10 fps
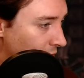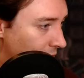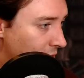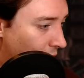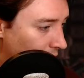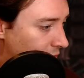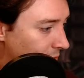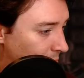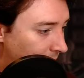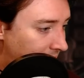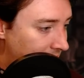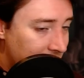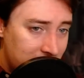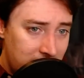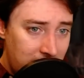not
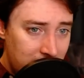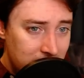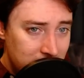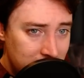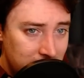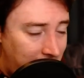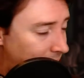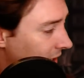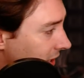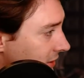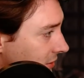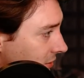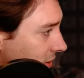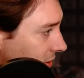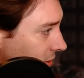be living in
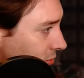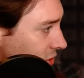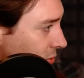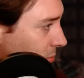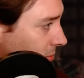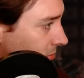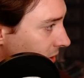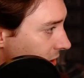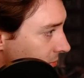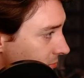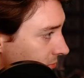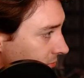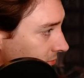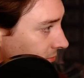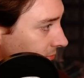the YouTube
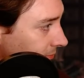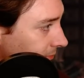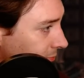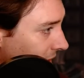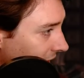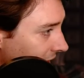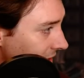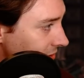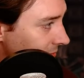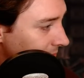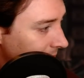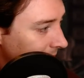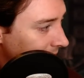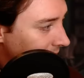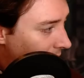back end.
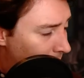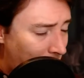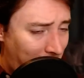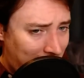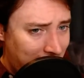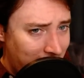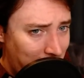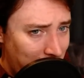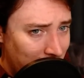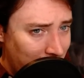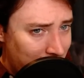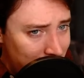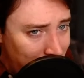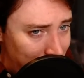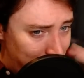And by back end, I mean like
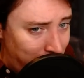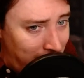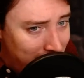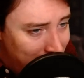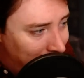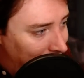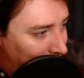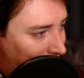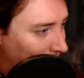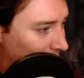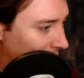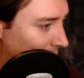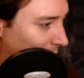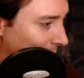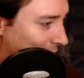interface and stuff. That wasn't a
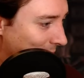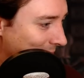euphemism.